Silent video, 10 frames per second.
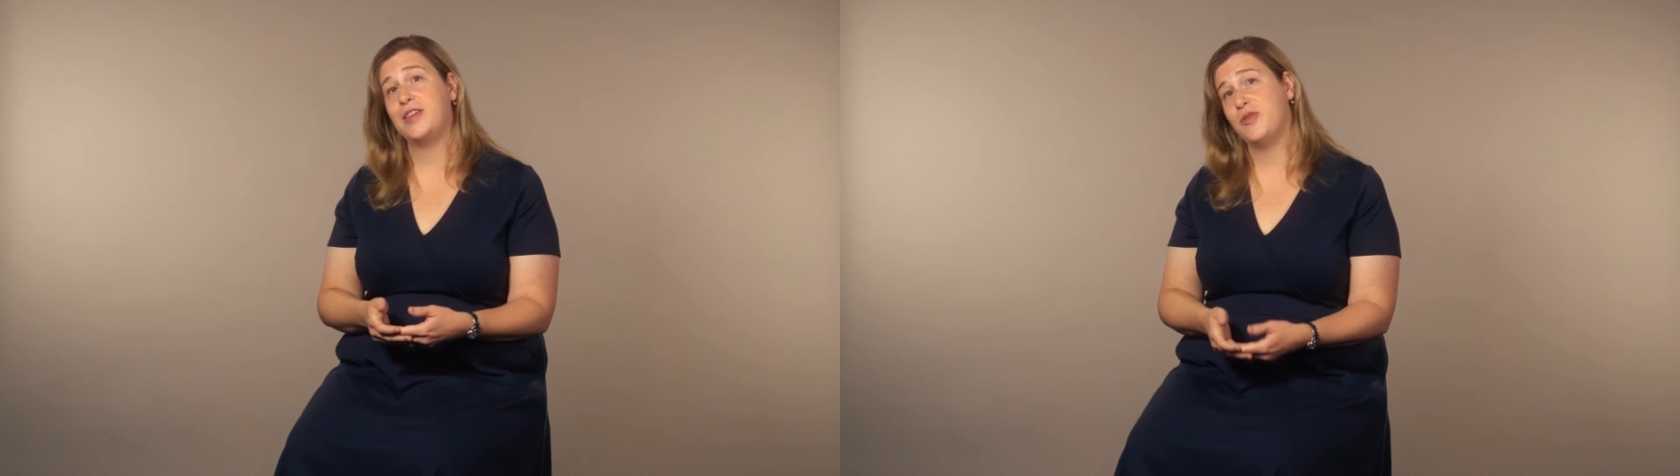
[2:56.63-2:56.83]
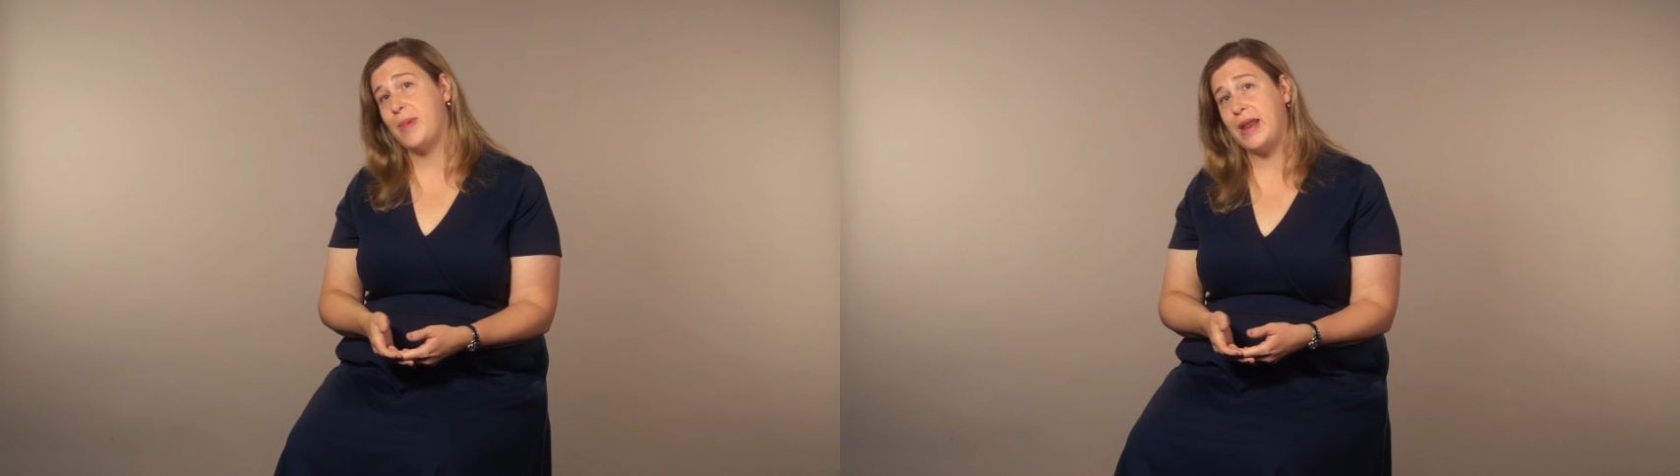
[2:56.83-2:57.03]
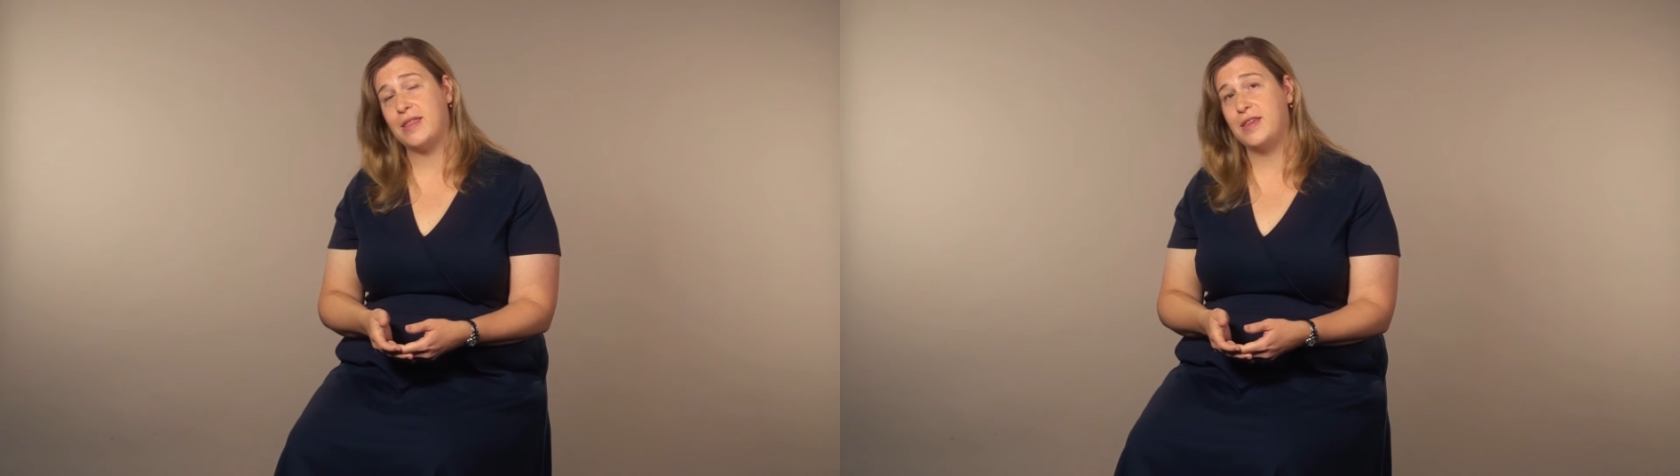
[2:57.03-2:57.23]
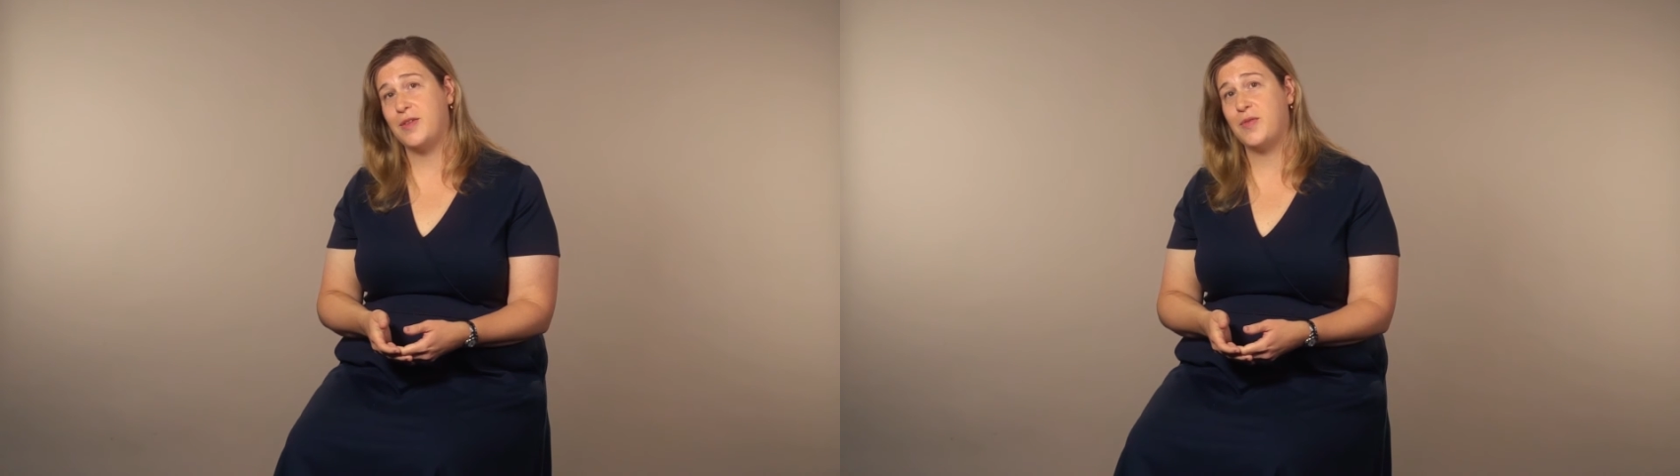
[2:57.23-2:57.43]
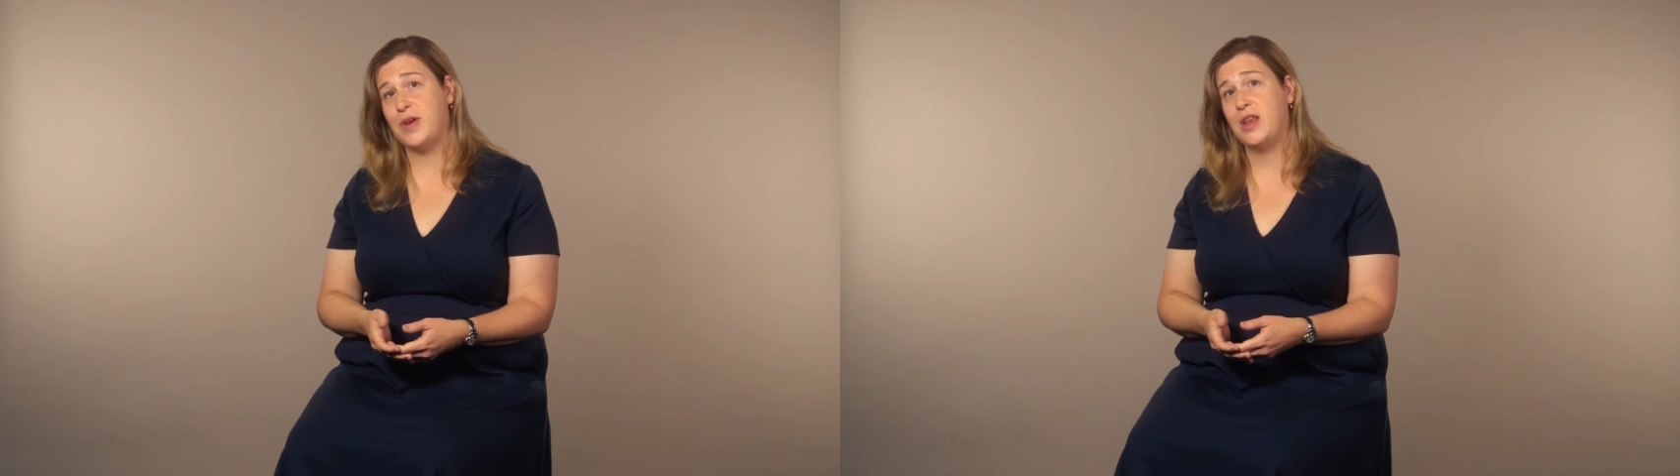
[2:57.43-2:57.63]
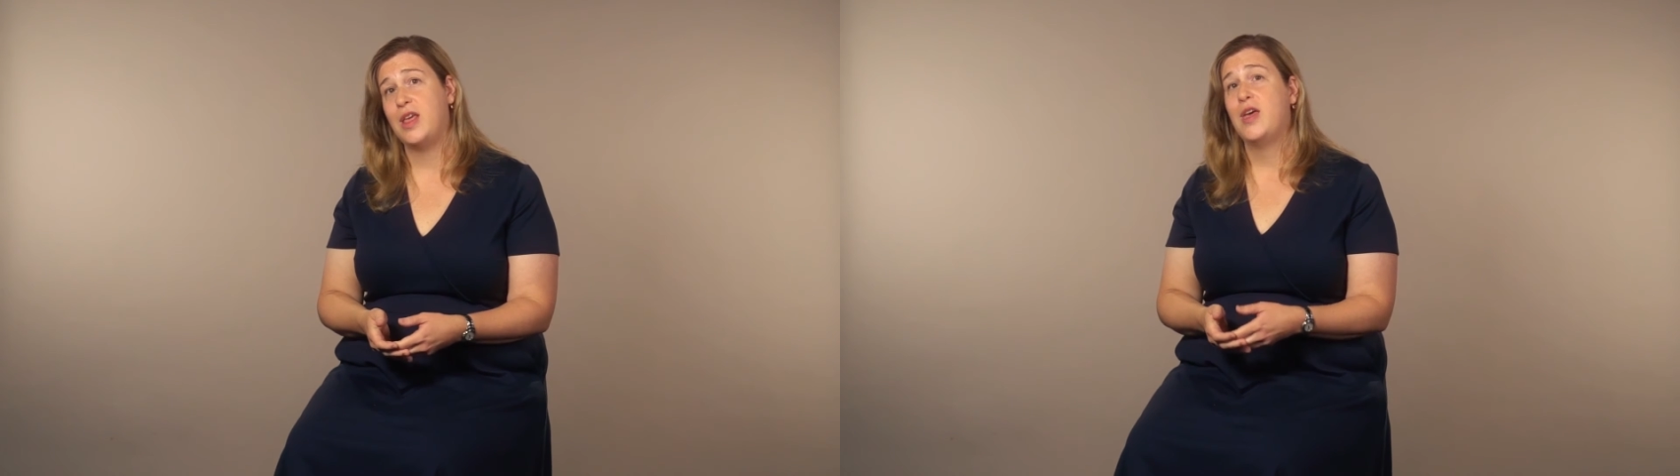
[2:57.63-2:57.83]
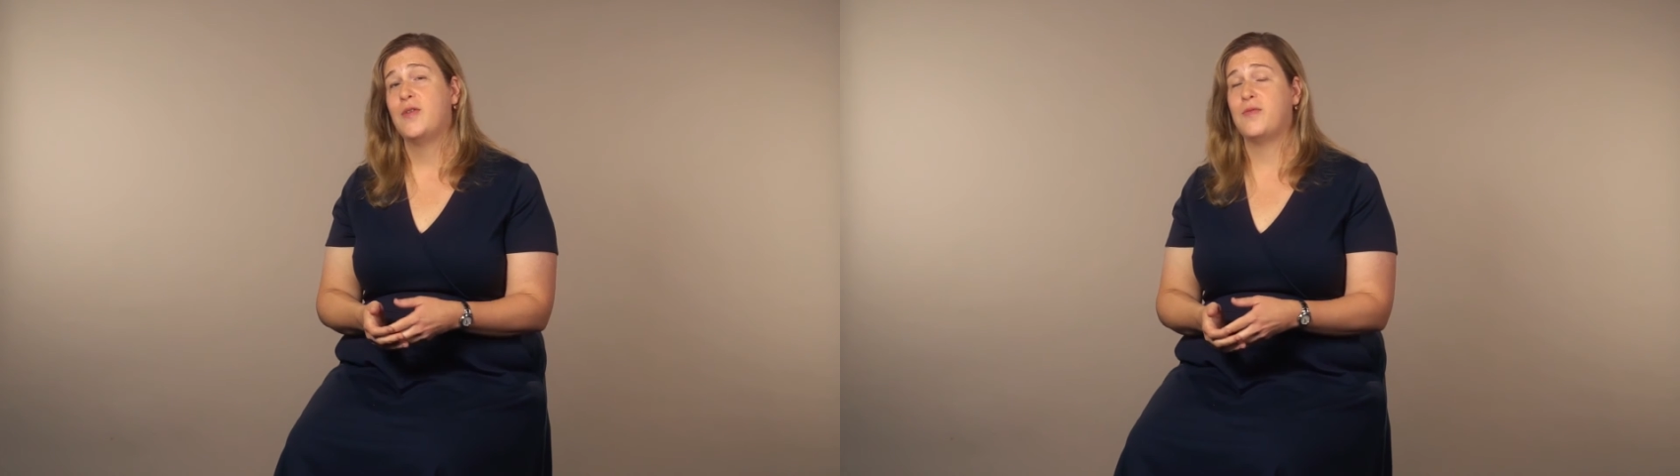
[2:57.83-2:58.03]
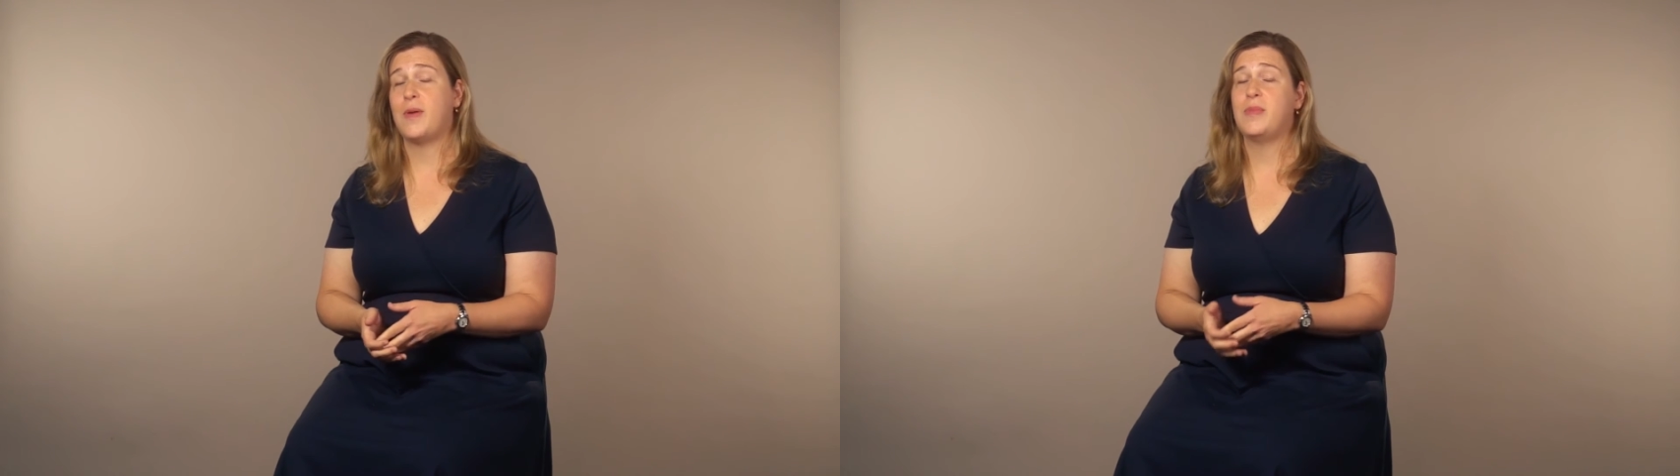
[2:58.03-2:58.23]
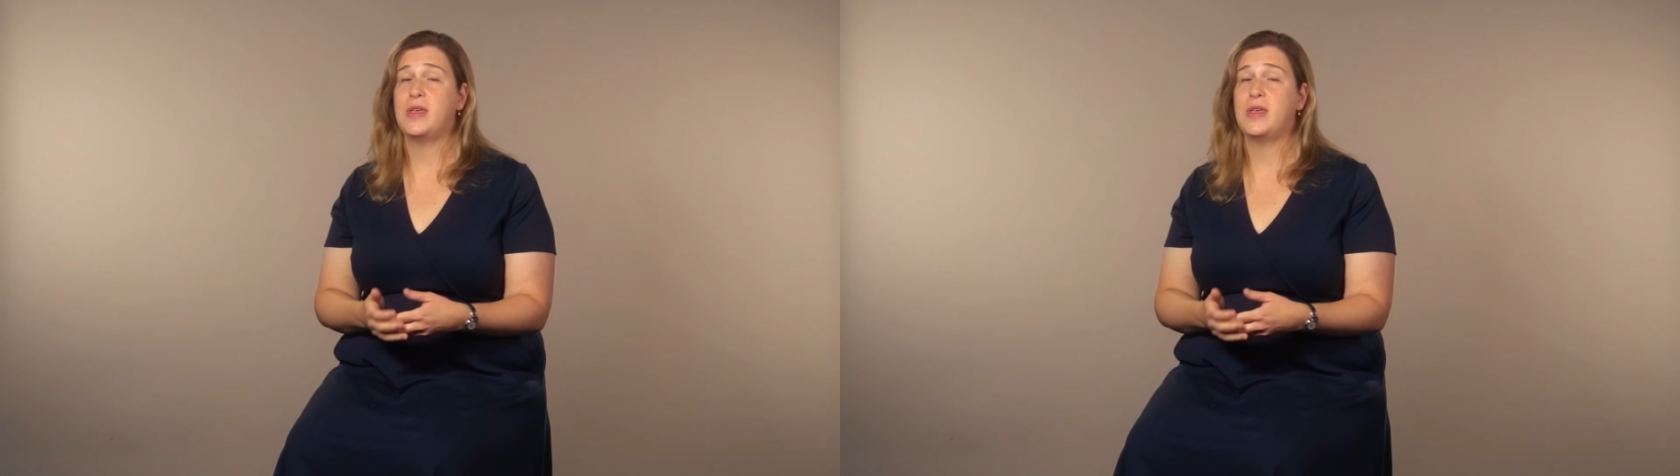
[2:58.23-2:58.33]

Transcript: dramatically different from